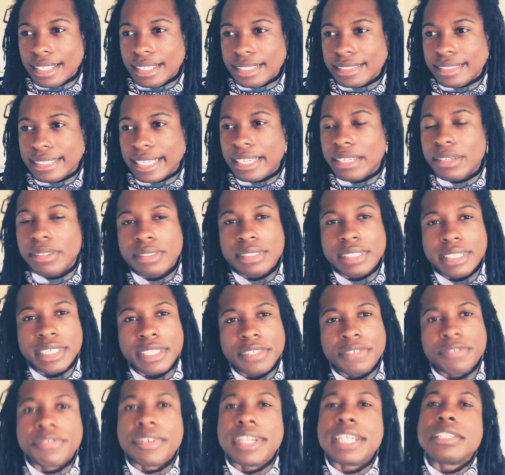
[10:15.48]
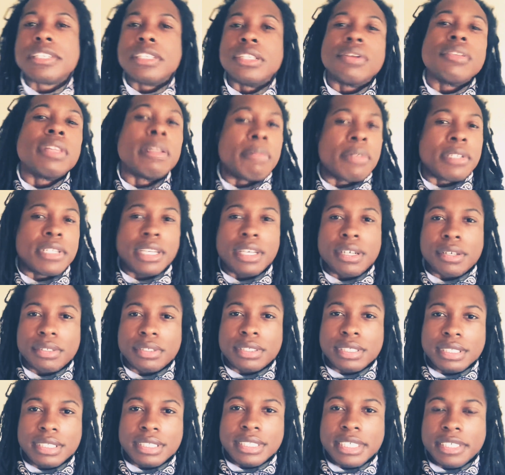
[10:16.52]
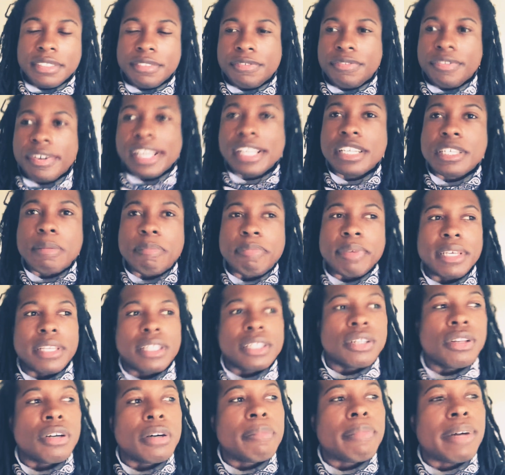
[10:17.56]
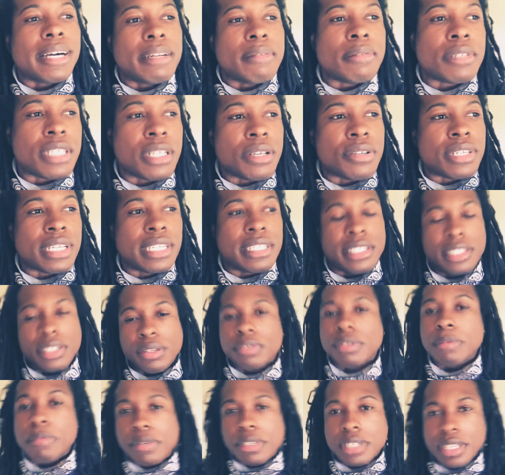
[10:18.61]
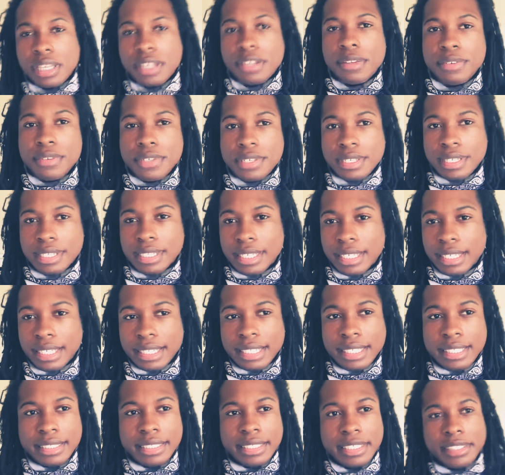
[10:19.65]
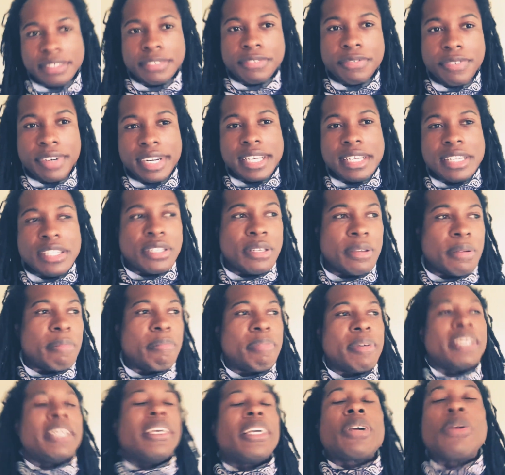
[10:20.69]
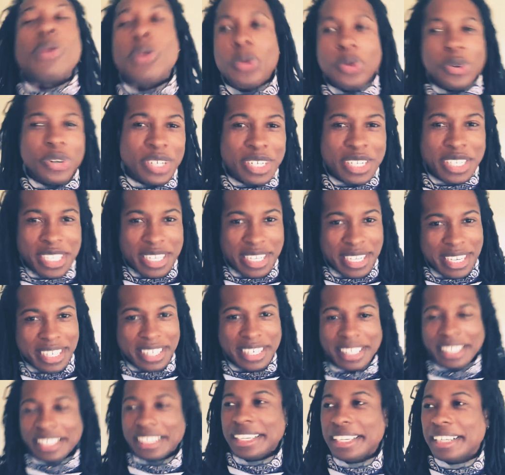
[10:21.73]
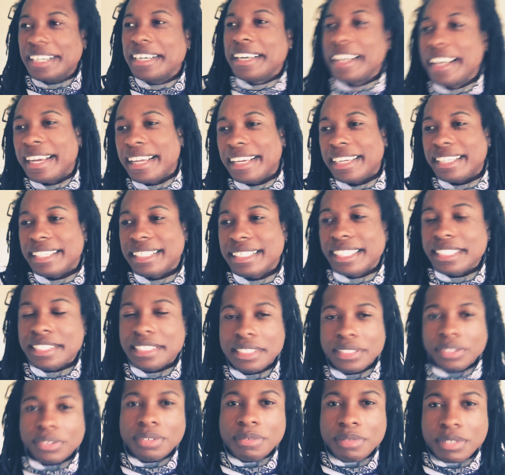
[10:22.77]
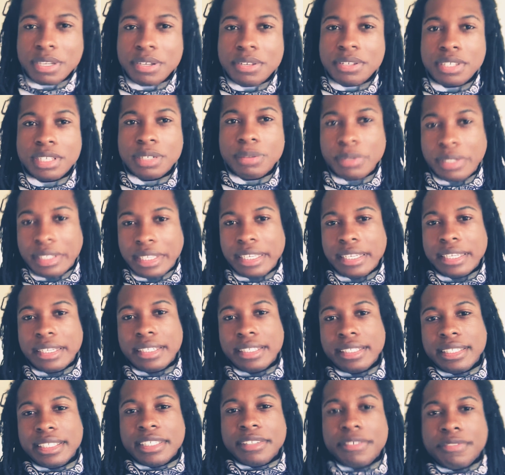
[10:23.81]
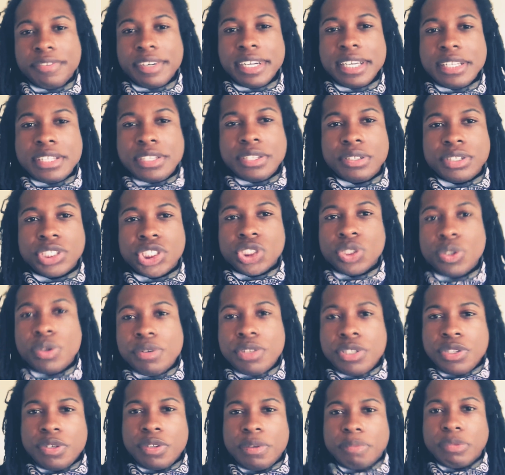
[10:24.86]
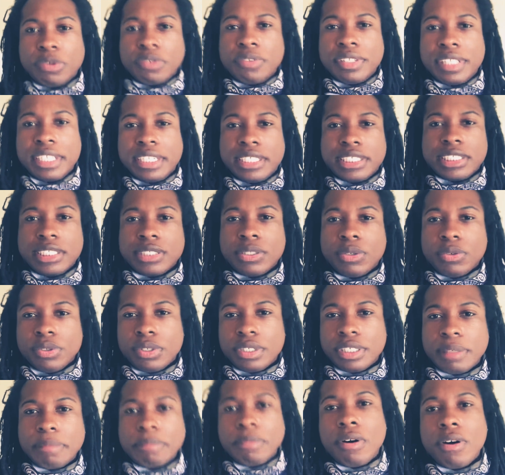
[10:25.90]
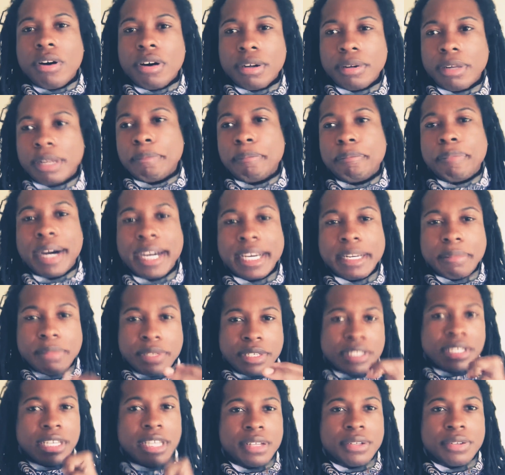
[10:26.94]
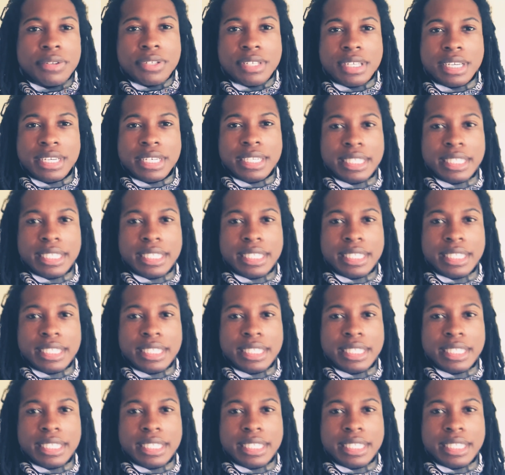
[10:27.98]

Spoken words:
they don't, they're afraid to know themselves. They're afraid to be alone by themselves, get to know themselves. They're afraid to be in quarantine and get to know themselves and look within. They're afraid to show up to a movie theater or the mall by themselves